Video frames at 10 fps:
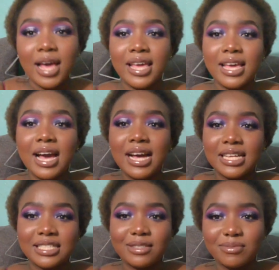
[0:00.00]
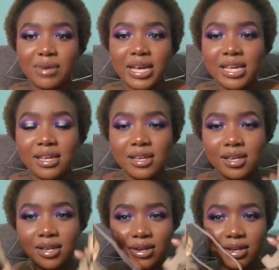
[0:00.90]
here is my
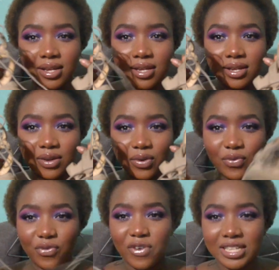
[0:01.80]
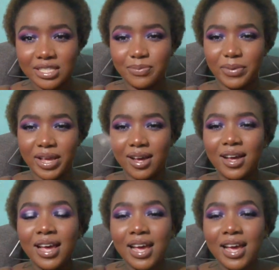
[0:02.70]
first pair